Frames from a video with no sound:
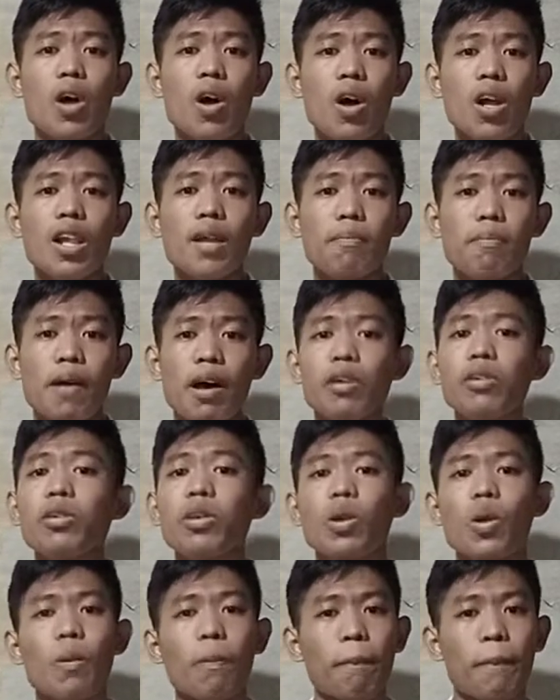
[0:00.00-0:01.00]
all about
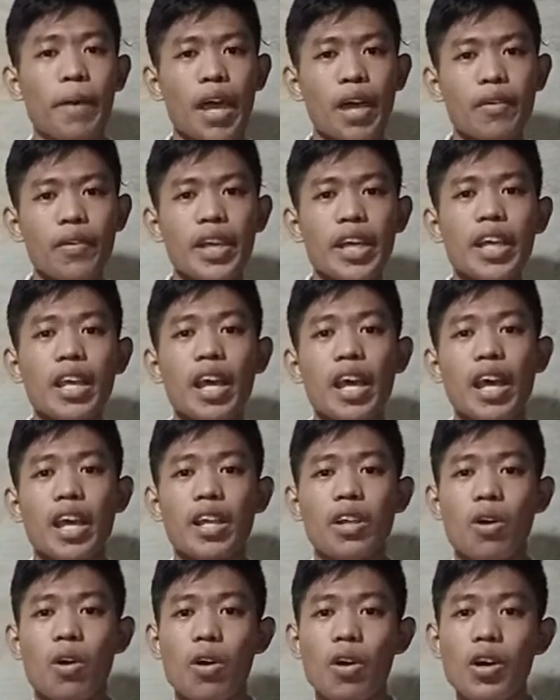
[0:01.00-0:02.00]
comparing
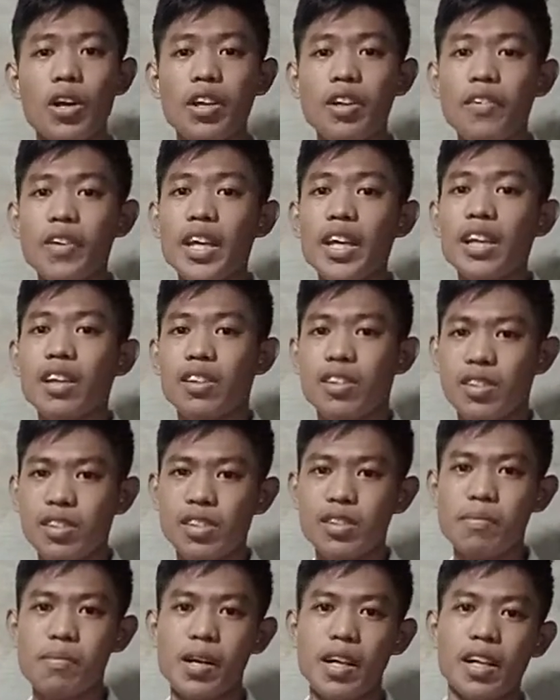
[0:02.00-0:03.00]
and ordering
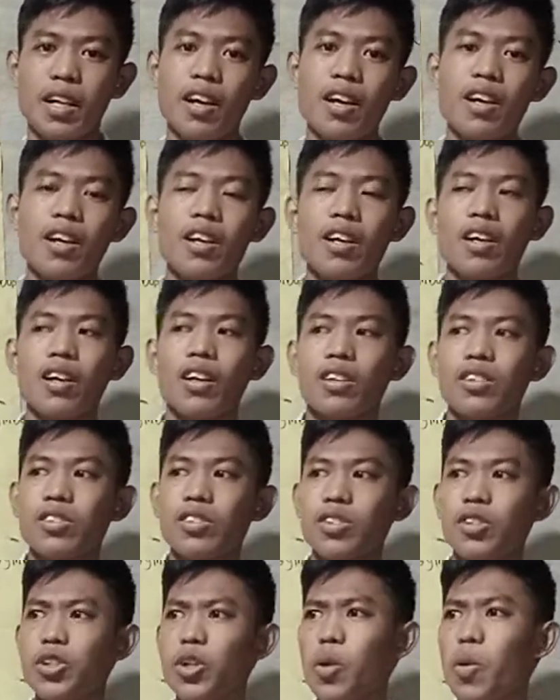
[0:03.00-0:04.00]
decimal.
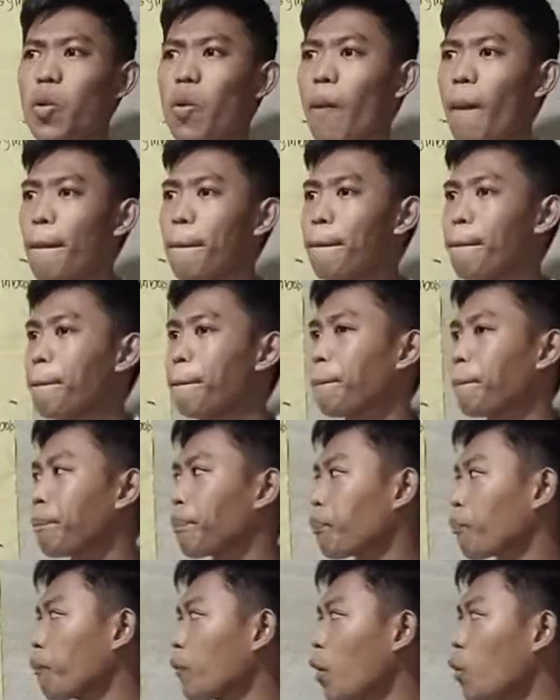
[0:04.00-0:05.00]
So,
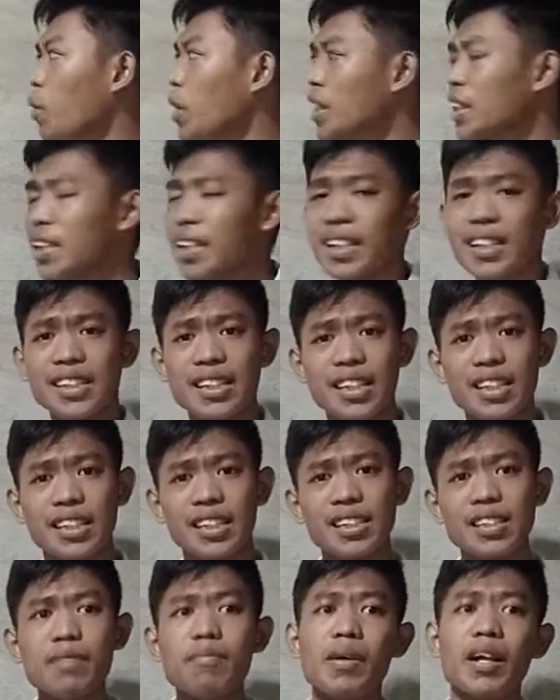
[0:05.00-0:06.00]
what is a
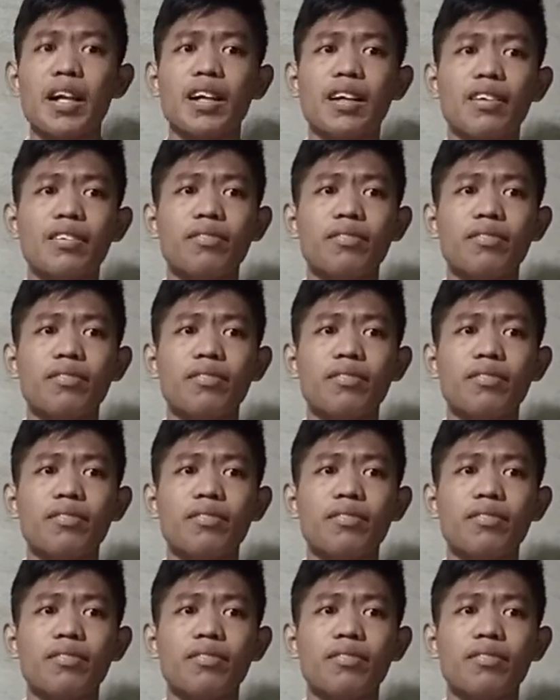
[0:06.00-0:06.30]
decimal?